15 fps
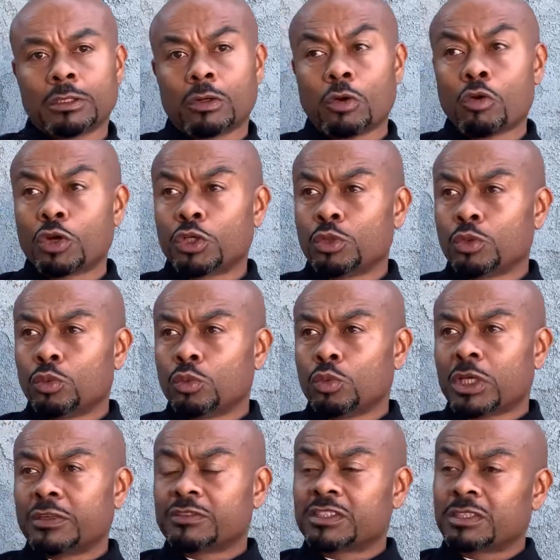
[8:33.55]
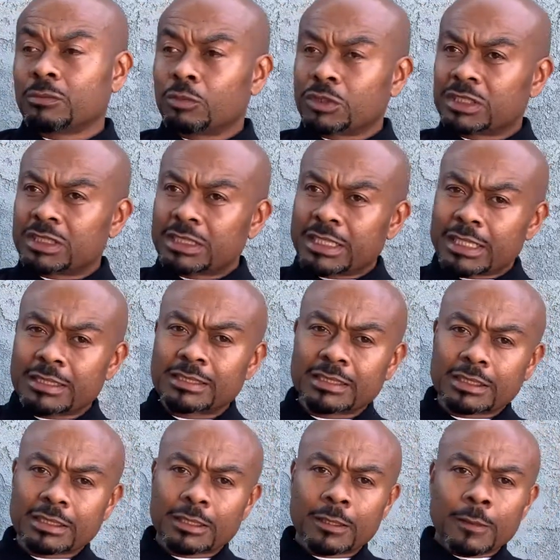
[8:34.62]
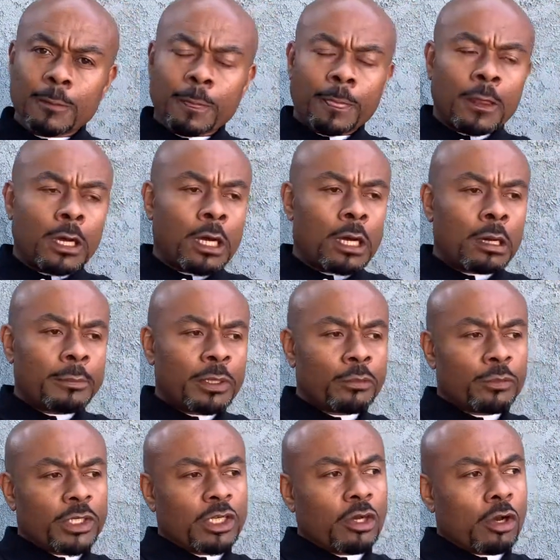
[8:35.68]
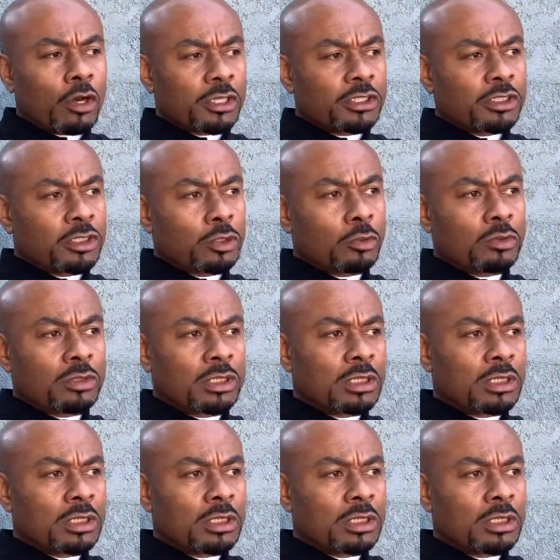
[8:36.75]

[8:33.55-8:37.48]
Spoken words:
Or if someone's teaching in regards to